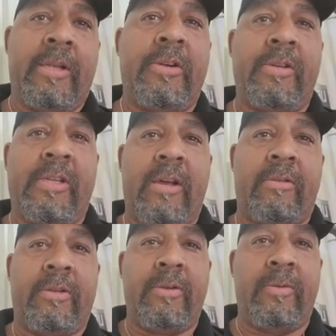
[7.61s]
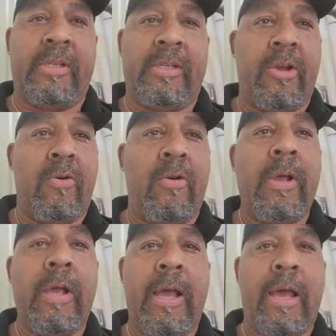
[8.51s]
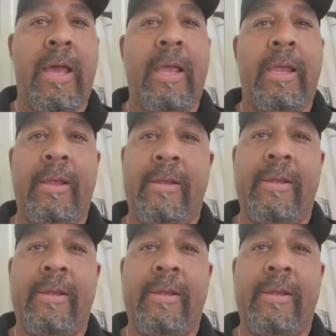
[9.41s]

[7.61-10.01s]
Turns out two weeks ago I